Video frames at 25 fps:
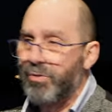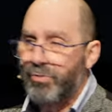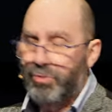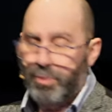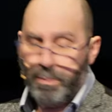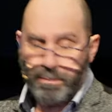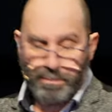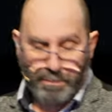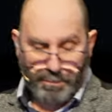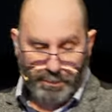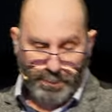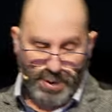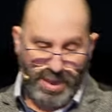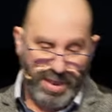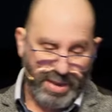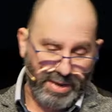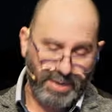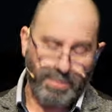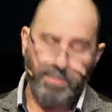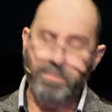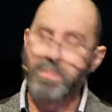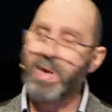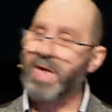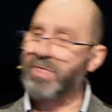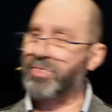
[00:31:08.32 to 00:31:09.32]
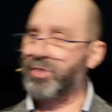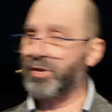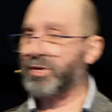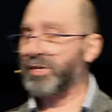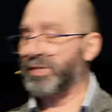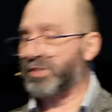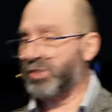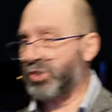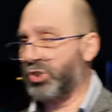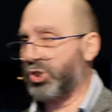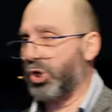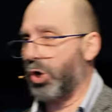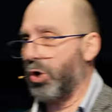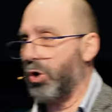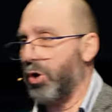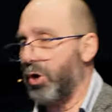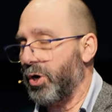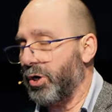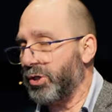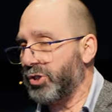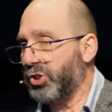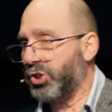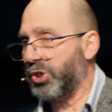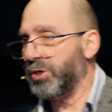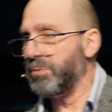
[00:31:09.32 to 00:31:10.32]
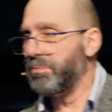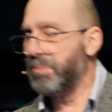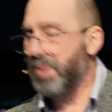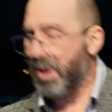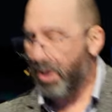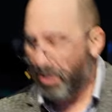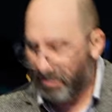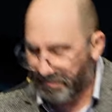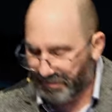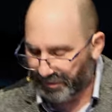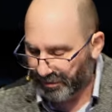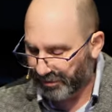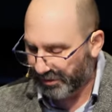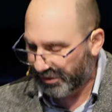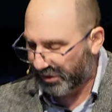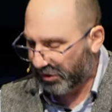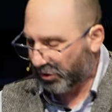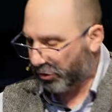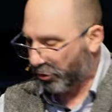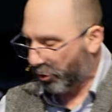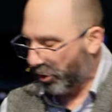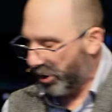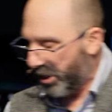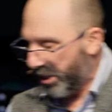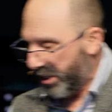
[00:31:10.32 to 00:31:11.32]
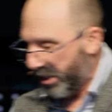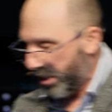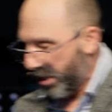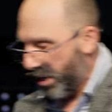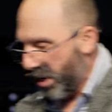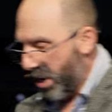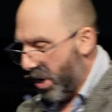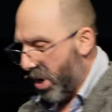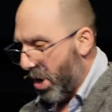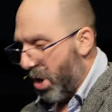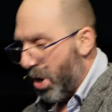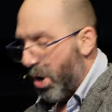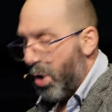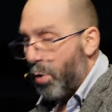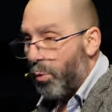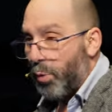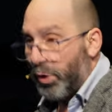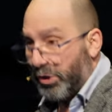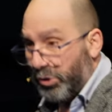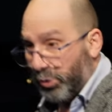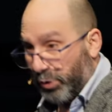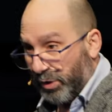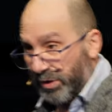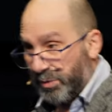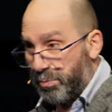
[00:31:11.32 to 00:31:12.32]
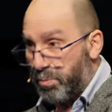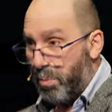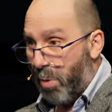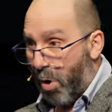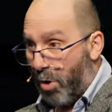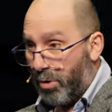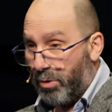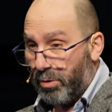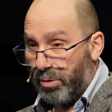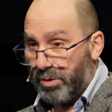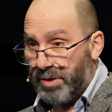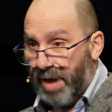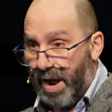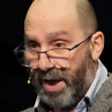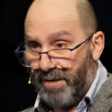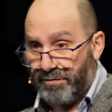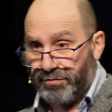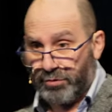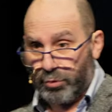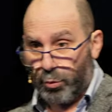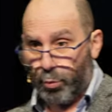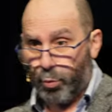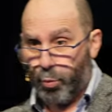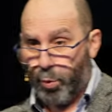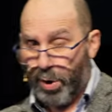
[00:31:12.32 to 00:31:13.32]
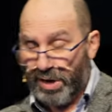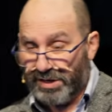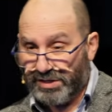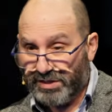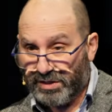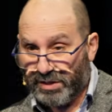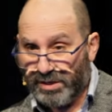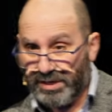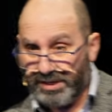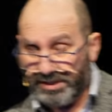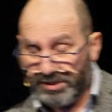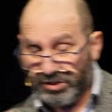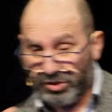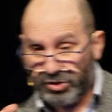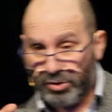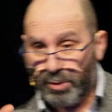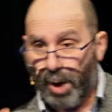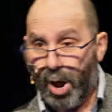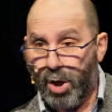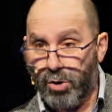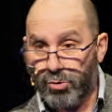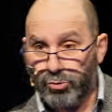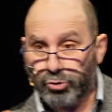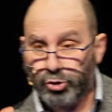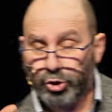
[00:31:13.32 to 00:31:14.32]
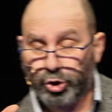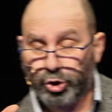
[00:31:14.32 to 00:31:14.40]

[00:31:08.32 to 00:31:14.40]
the big Methodist church in Melville Street, which was modelled after Wesley's own